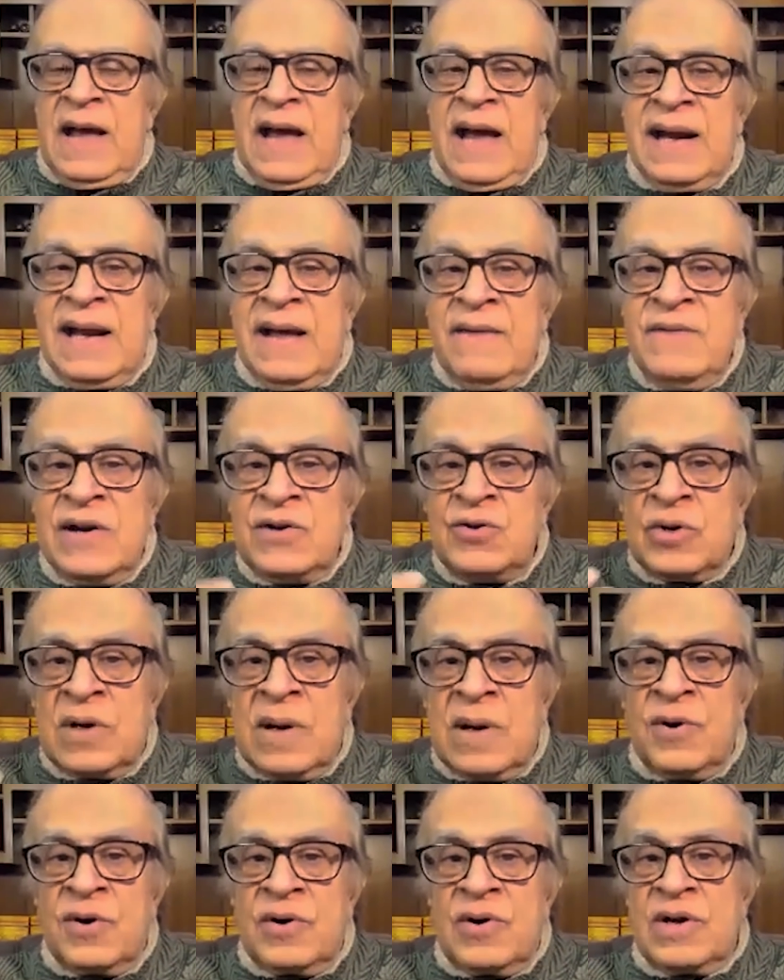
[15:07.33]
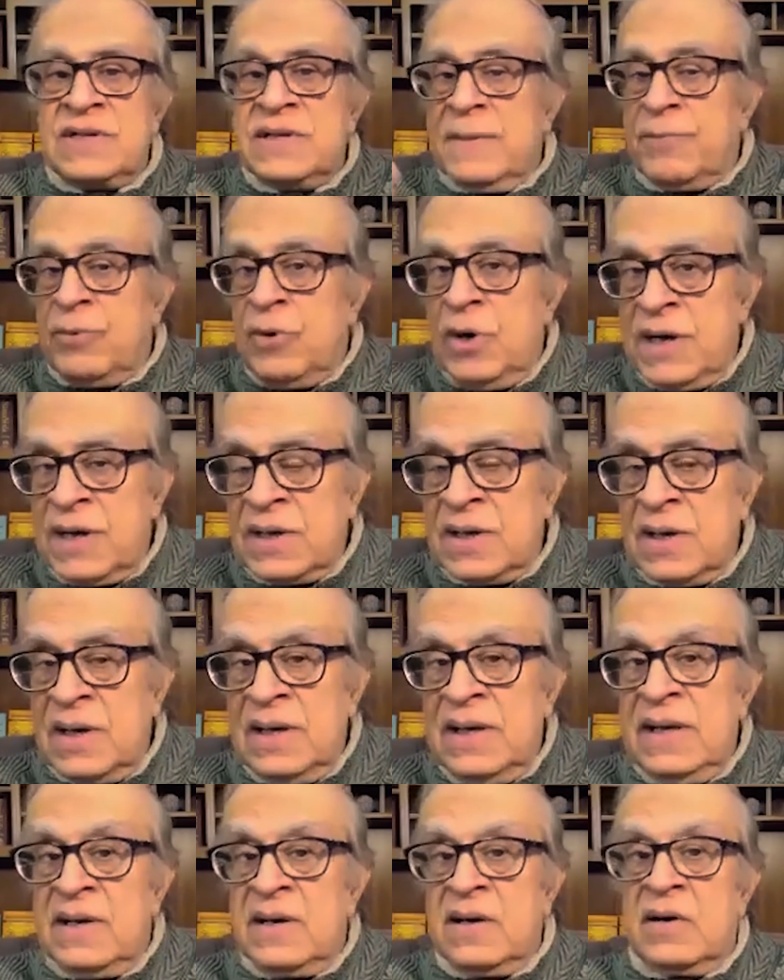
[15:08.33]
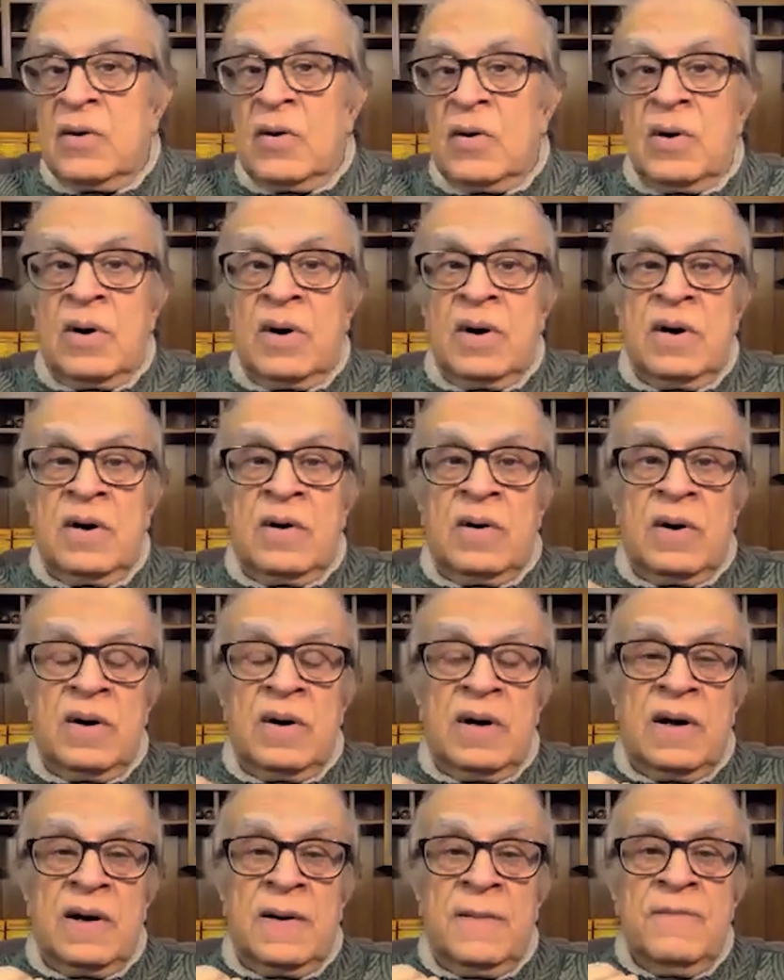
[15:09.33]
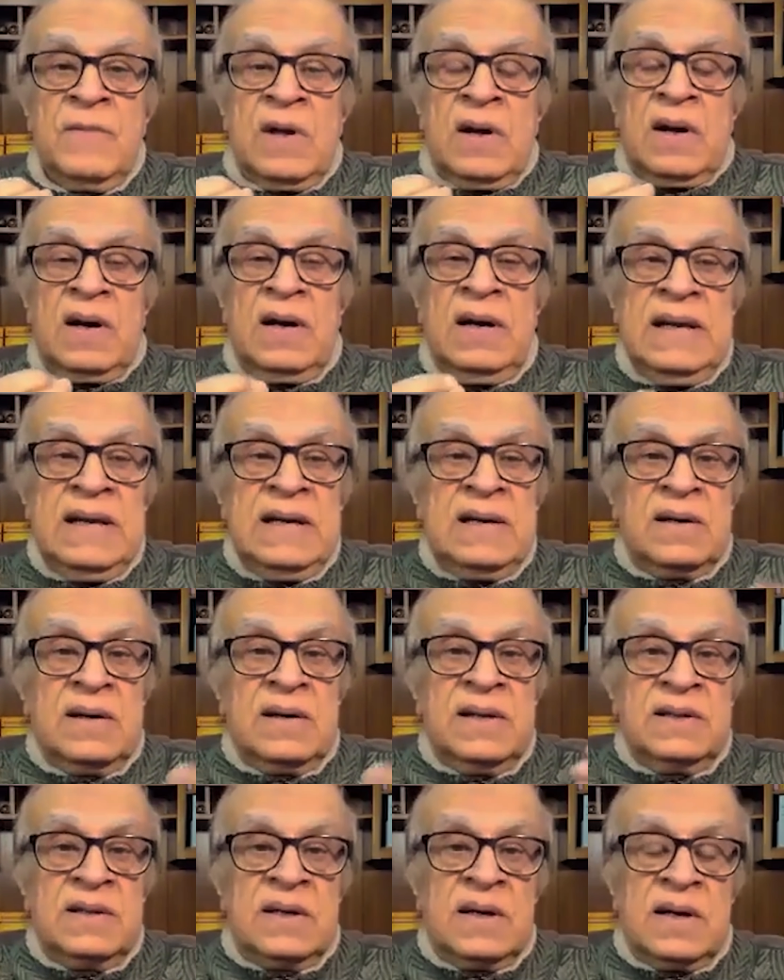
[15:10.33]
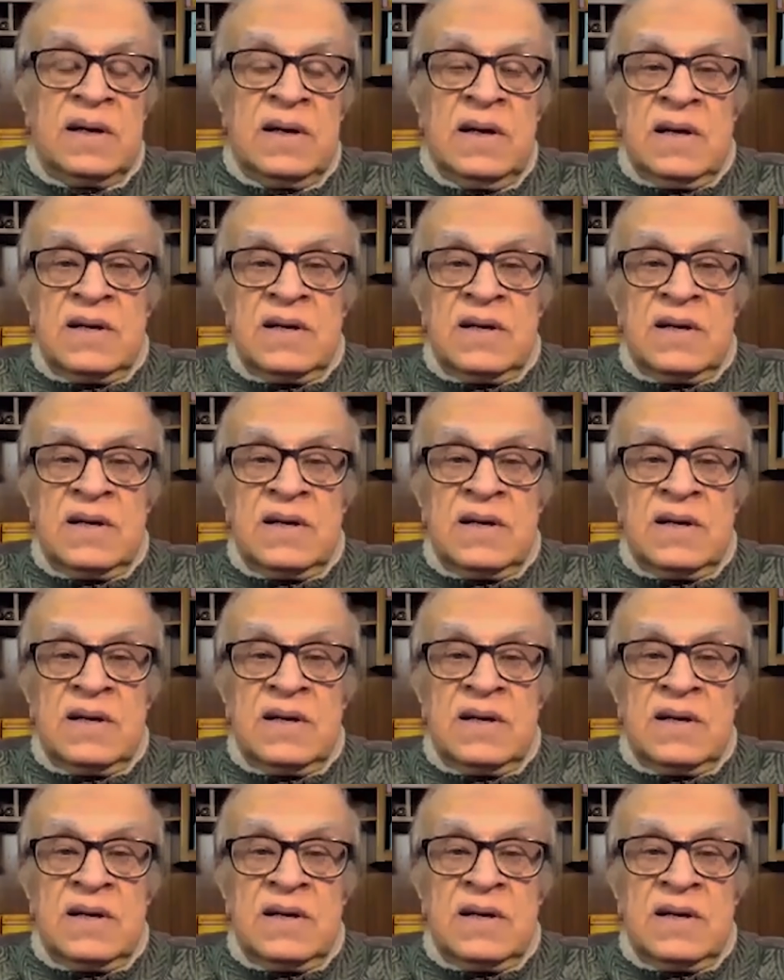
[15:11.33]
And I've yet to come across a political leader or a leader in the